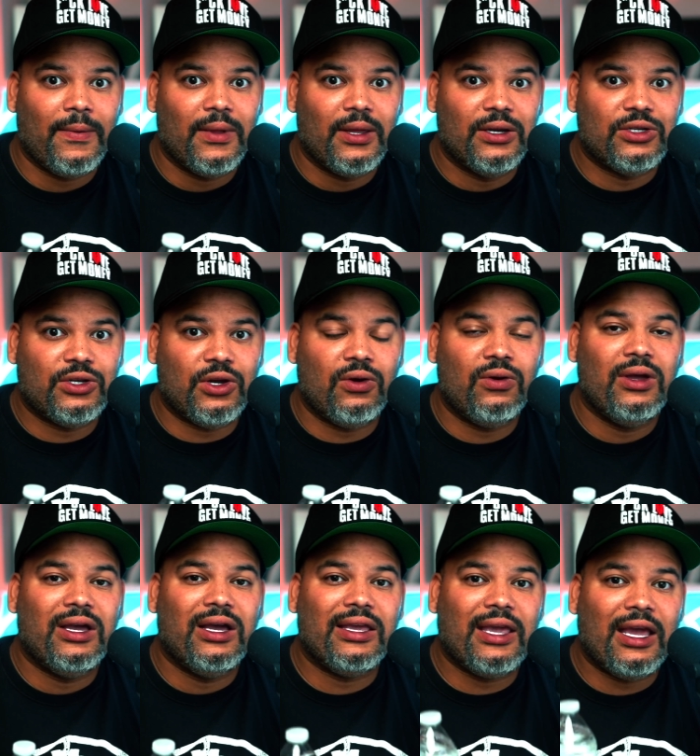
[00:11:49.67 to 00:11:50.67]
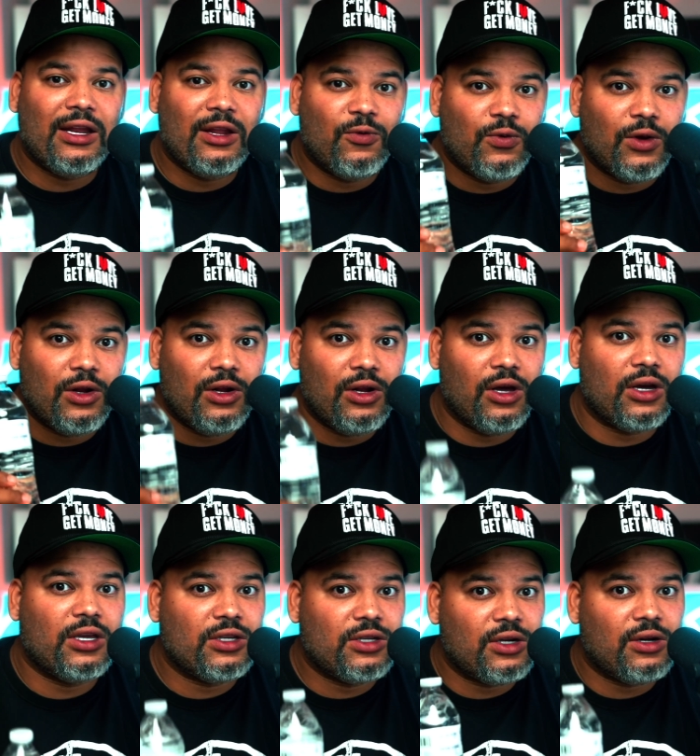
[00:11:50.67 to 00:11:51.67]
So again, if you're
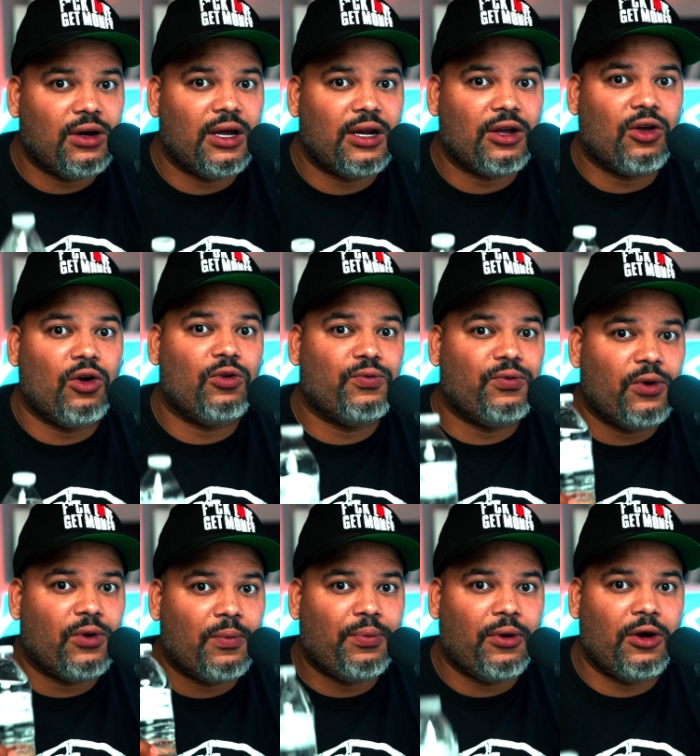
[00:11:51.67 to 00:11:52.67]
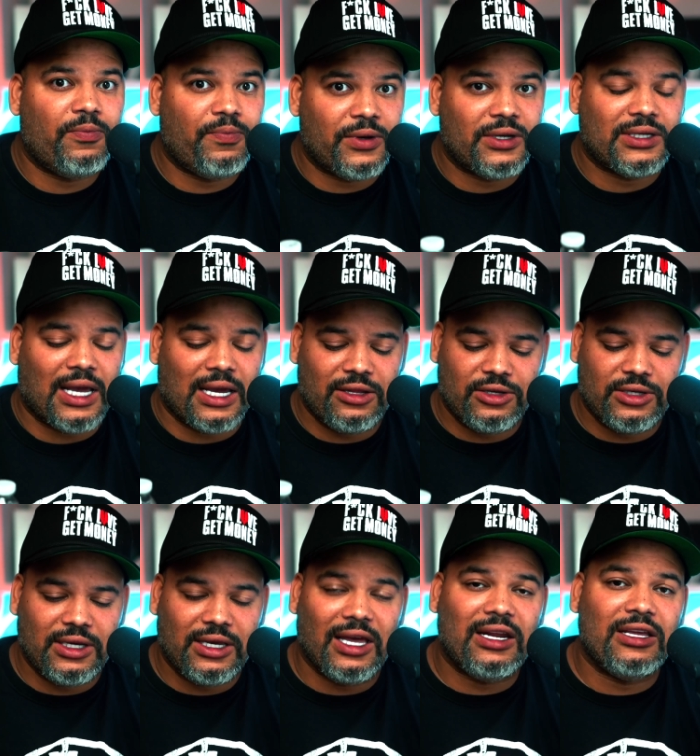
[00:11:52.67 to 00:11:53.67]
looking to learn how to code for a purpose, either to
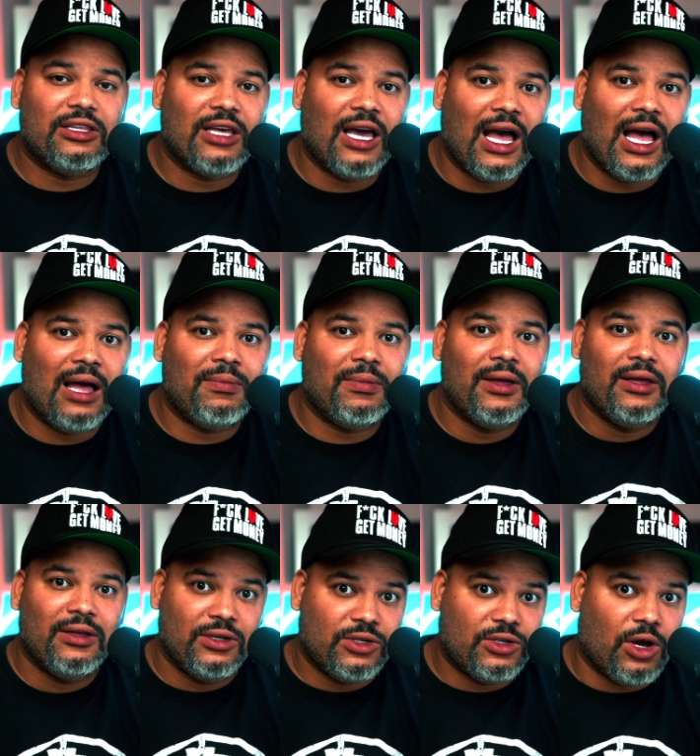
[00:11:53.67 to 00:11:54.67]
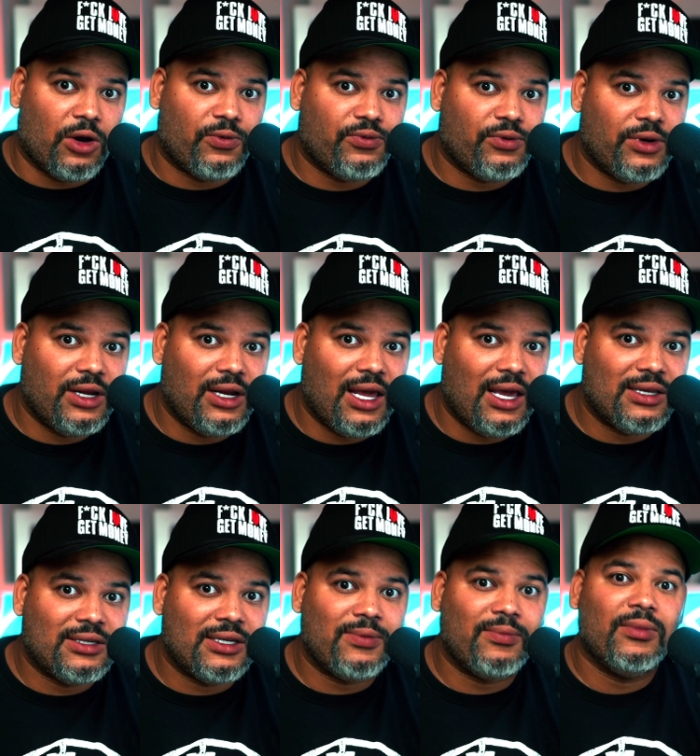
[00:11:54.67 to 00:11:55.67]
get a job, start
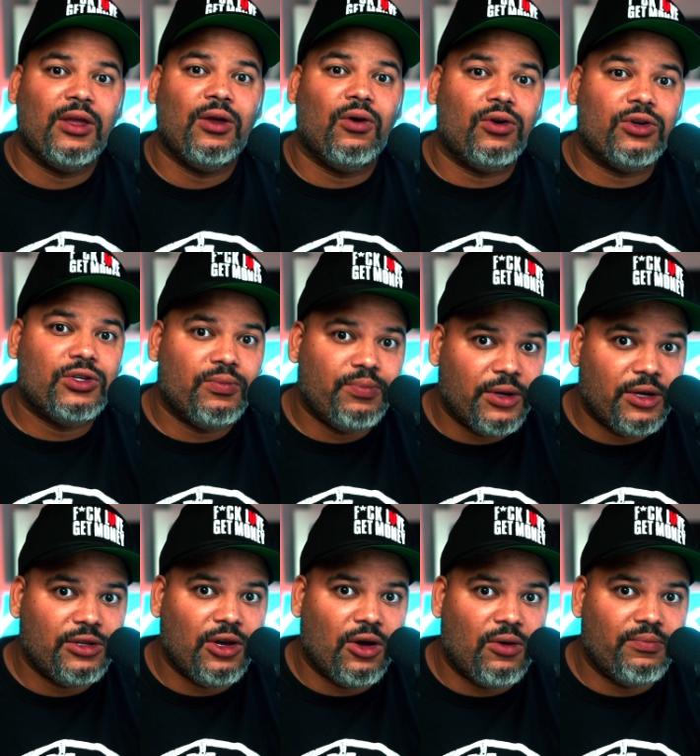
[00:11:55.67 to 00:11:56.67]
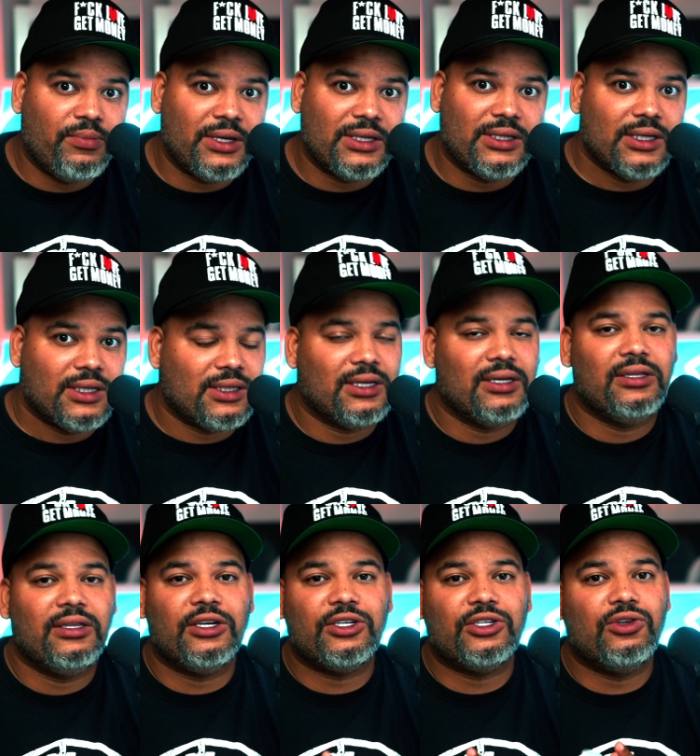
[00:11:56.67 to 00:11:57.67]
freelancing, or to build your own business,
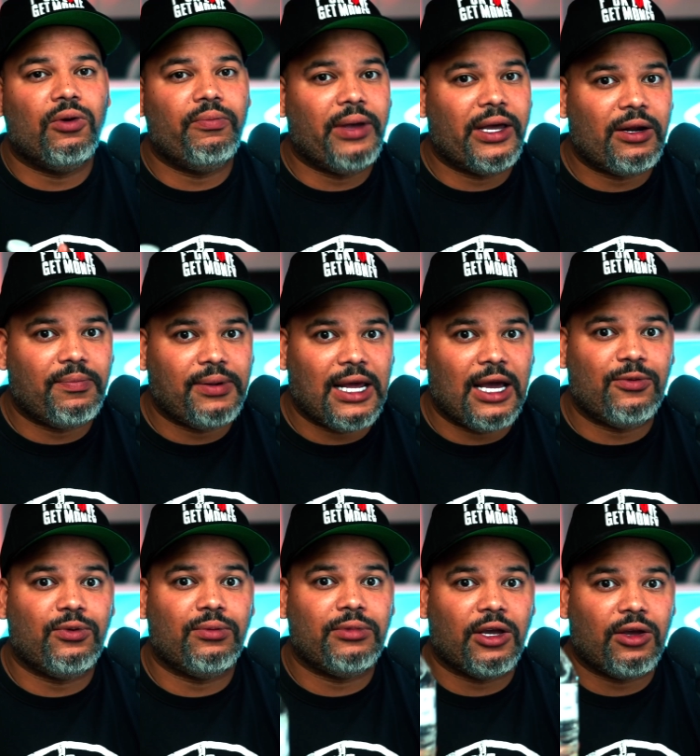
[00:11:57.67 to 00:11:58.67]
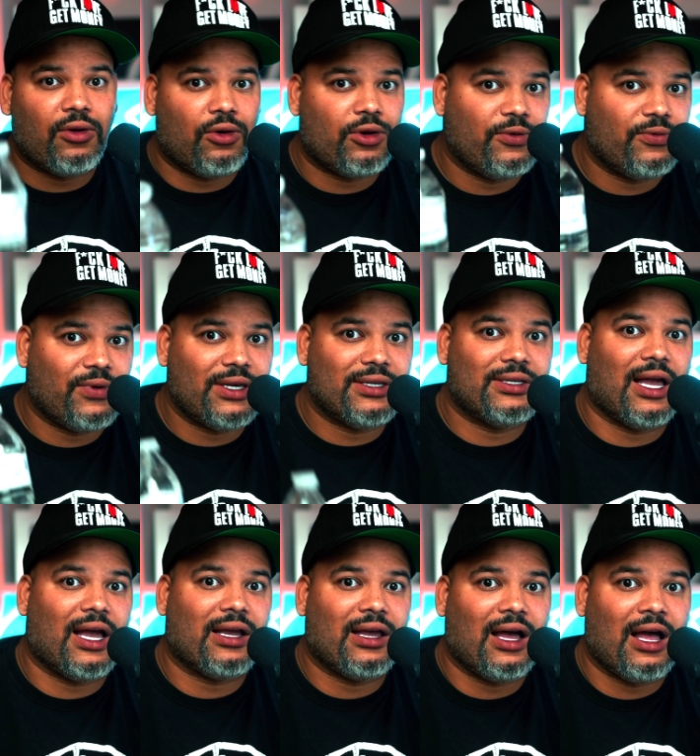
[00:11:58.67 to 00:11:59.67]
there's no better platform than
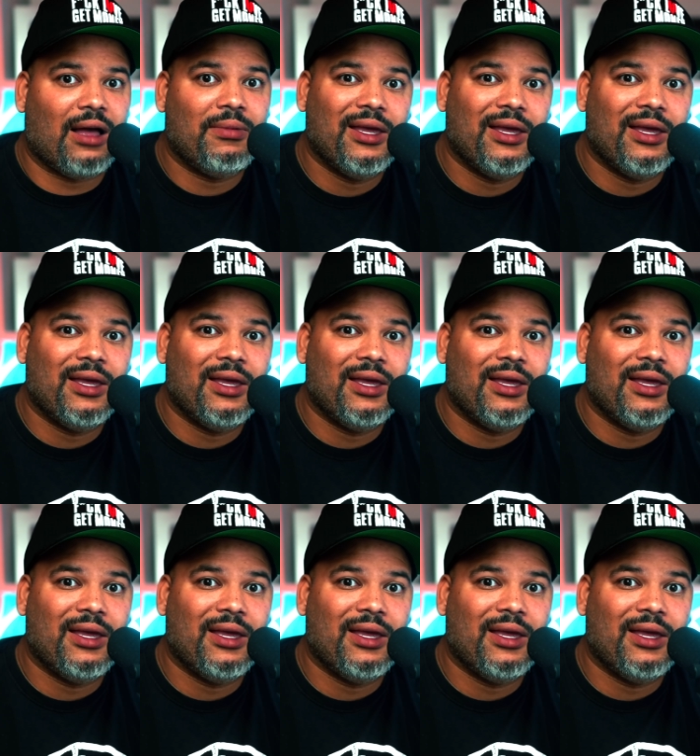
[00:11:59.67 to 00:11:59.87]
CodingPhase.com.